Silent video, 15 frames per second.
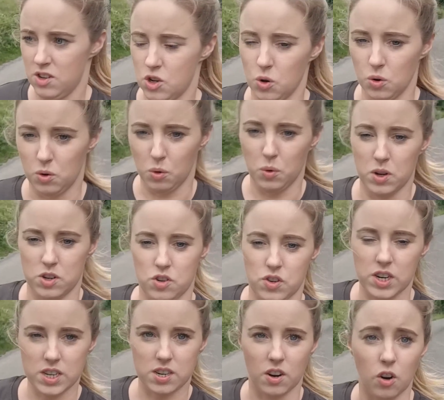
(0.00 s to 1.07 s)
don't go
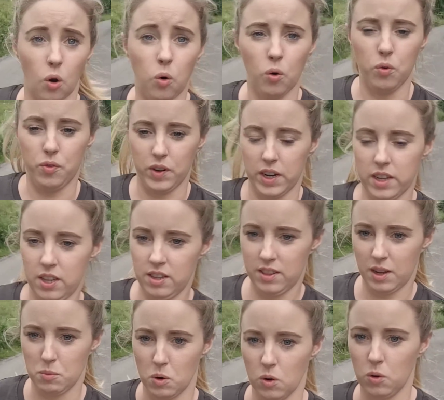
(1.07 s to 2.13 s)
under it, or hopefully
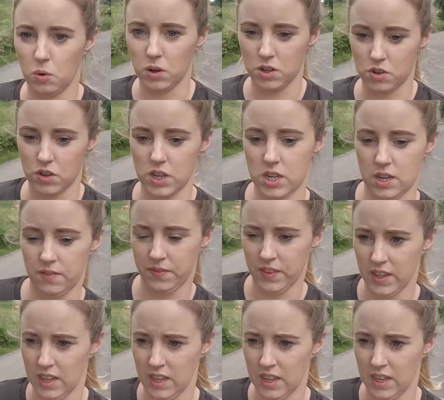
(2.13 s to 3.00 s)
they won't go under it.